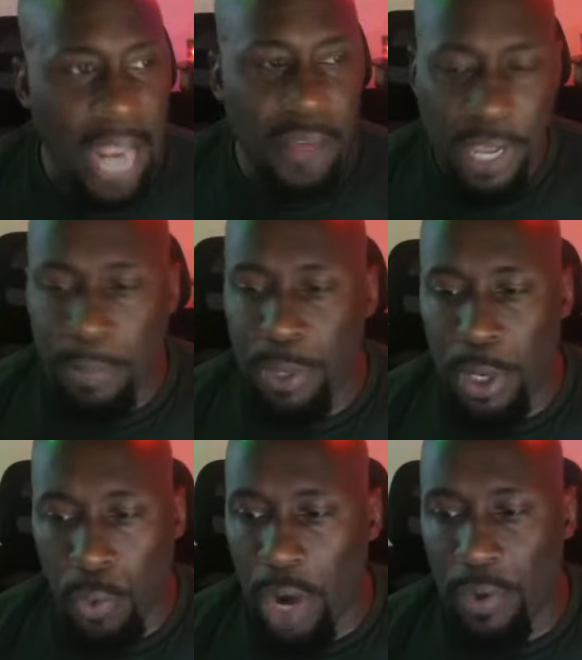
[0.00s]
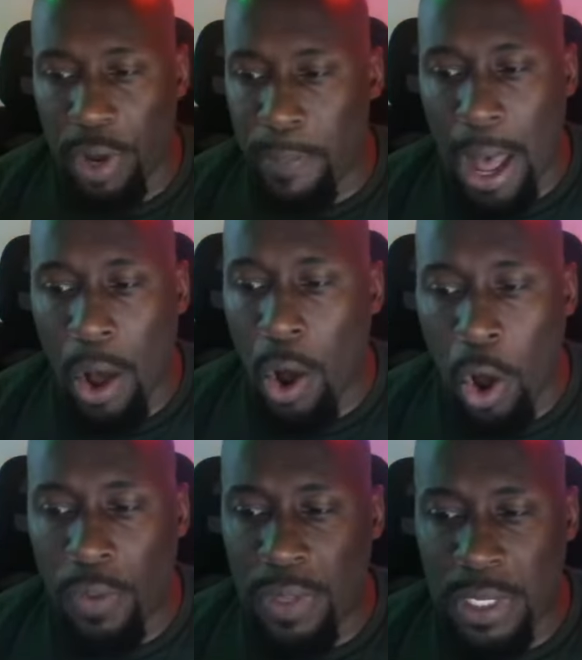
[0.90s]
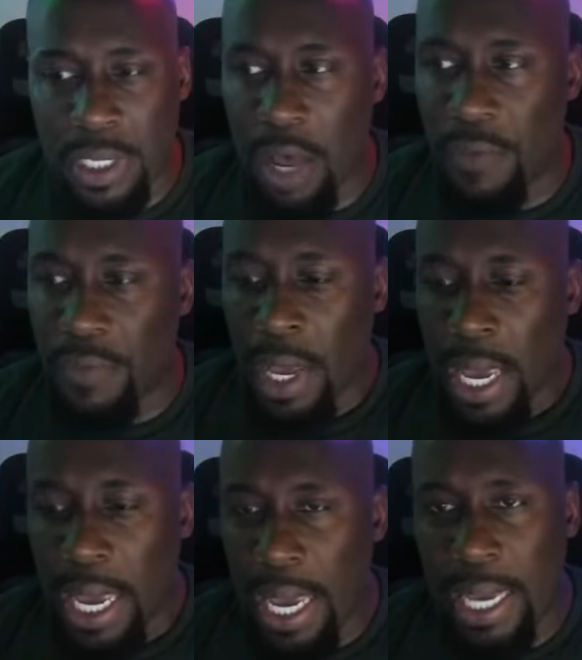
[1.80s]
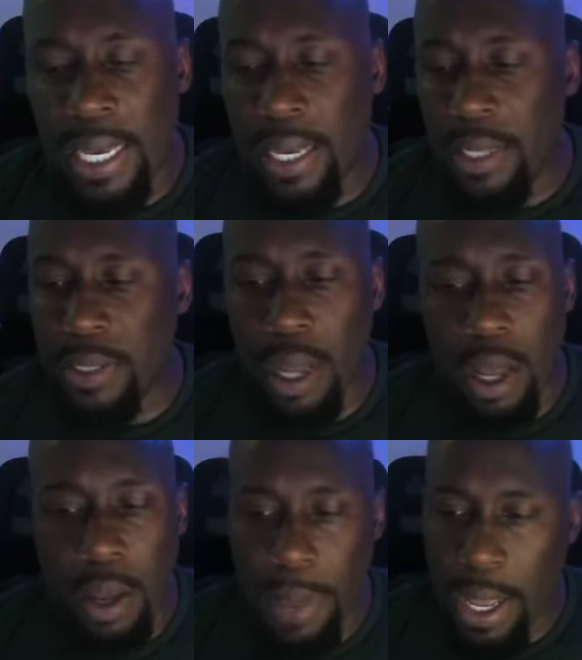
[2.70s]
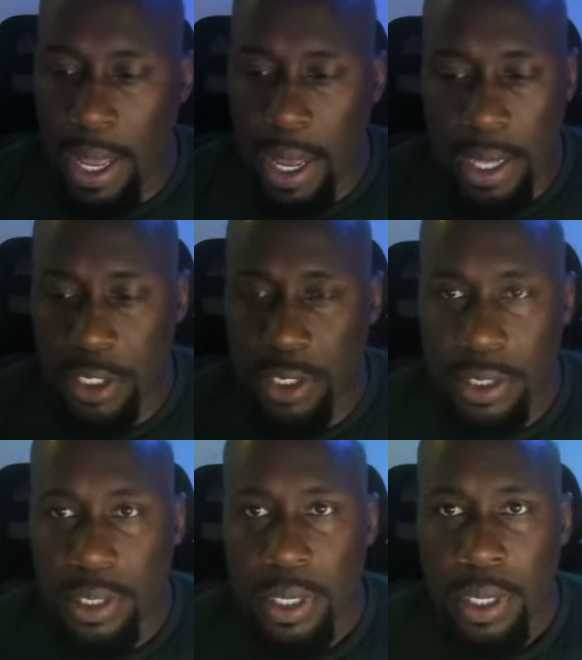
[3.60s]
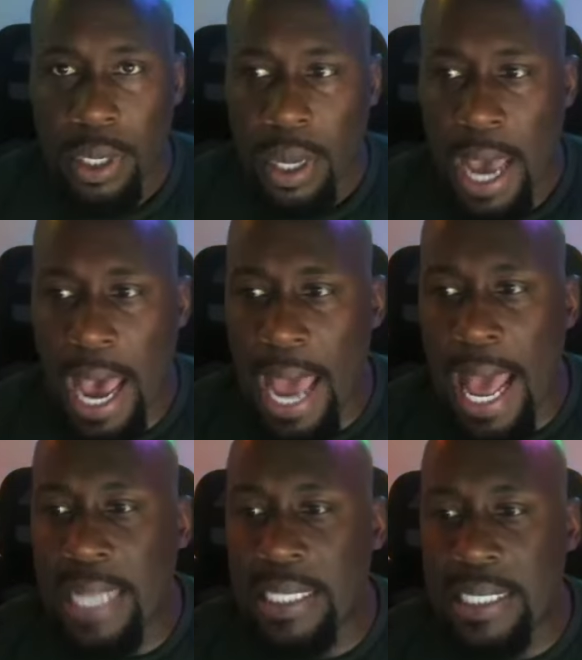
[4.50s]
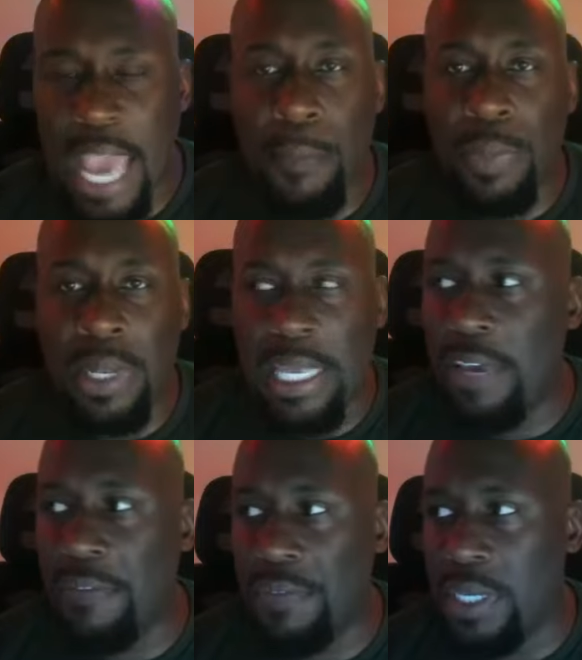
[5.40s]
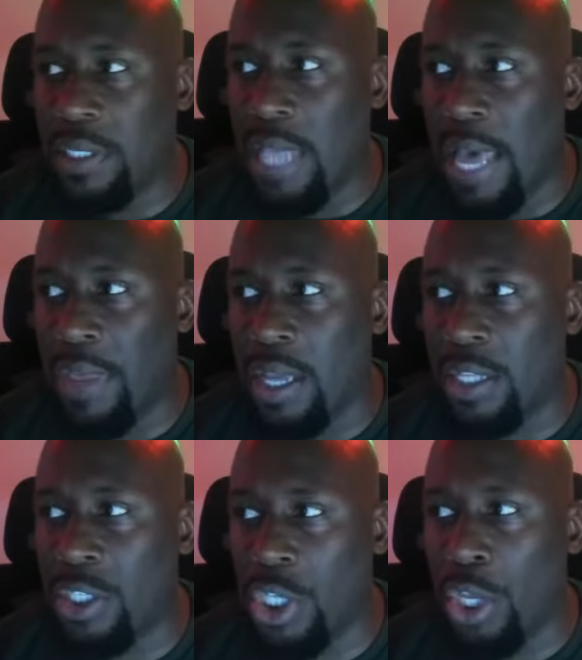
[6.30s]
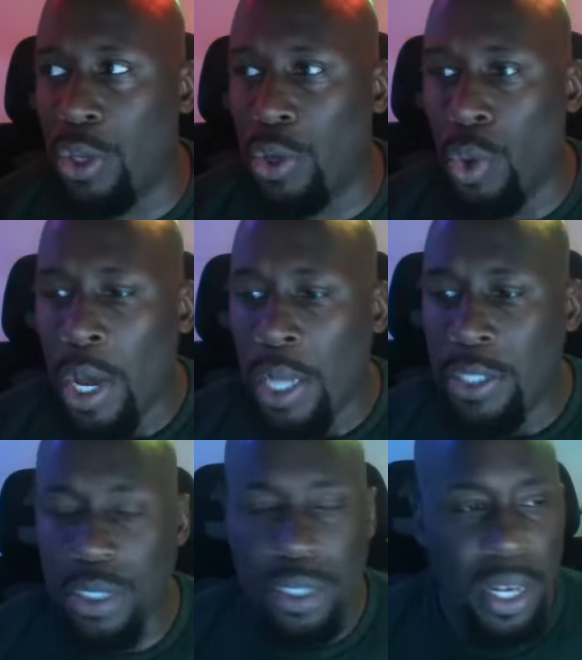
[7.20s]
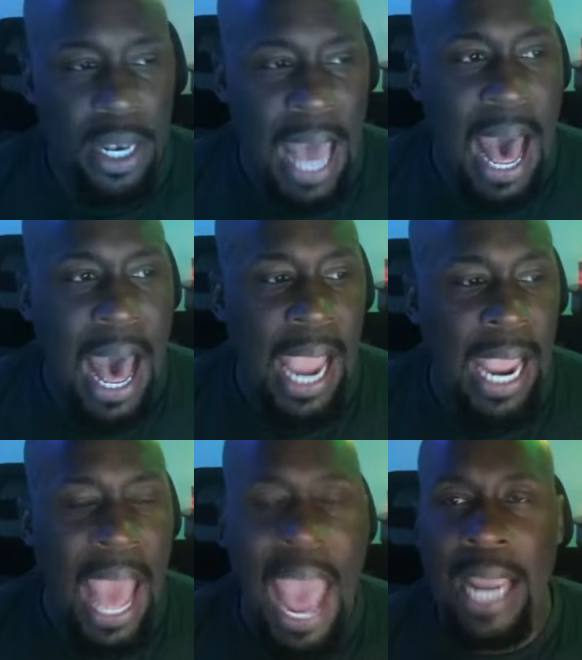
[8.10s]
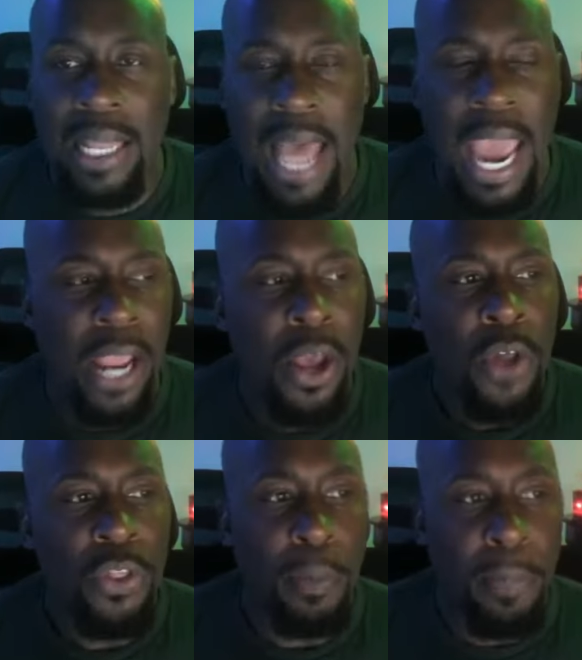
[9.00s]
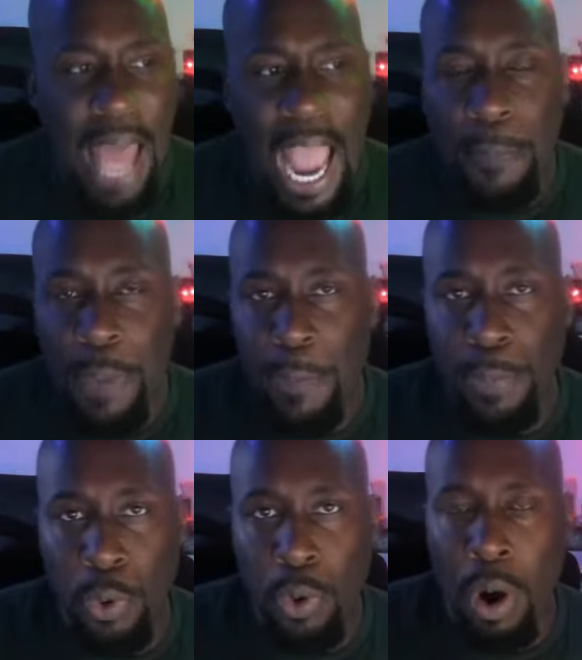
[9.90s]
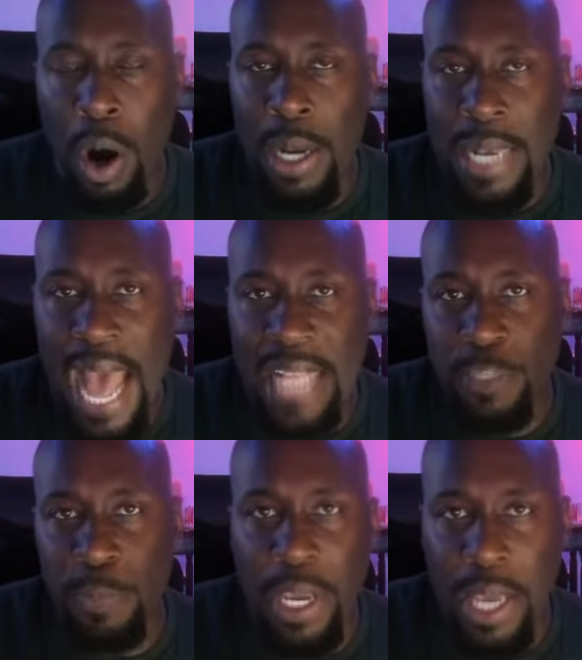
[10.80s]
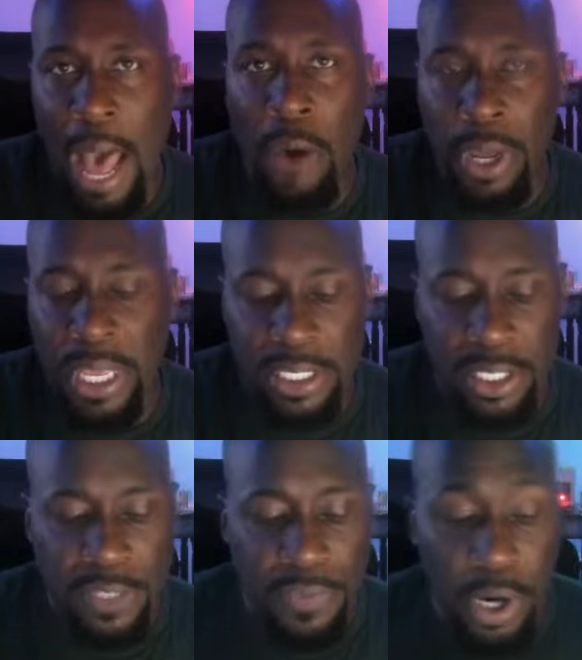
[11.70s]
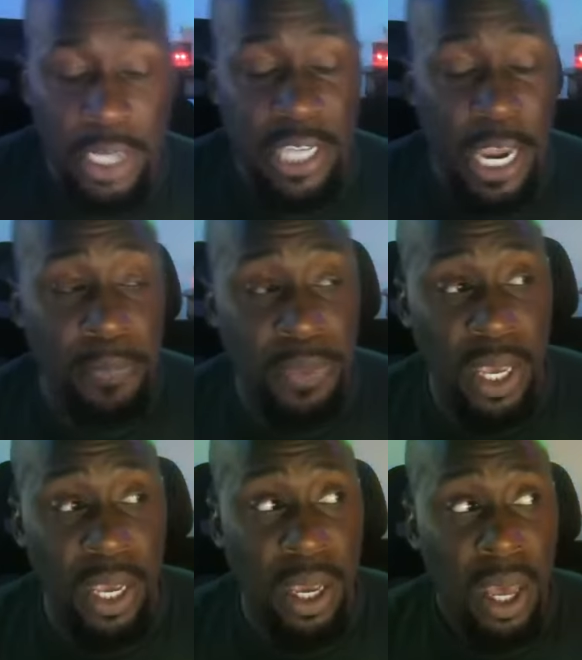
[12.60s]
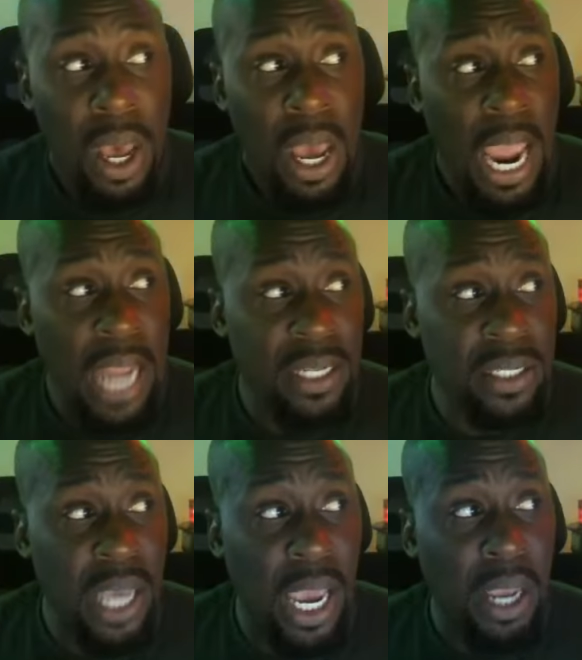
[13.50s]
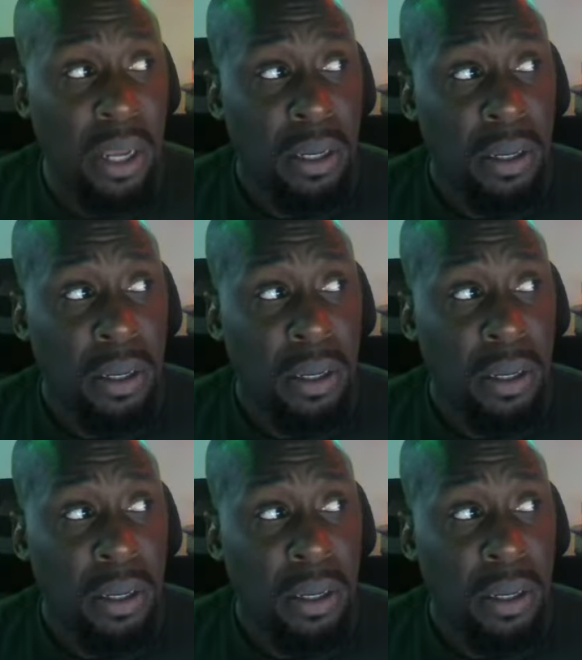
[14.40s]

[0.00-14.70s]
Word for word: of empty rhetoric about all this stuff. It's, oh my gosh. I just can't believe this, that they continue to deny and act like the black people are not speaking out against this very same thing, and to say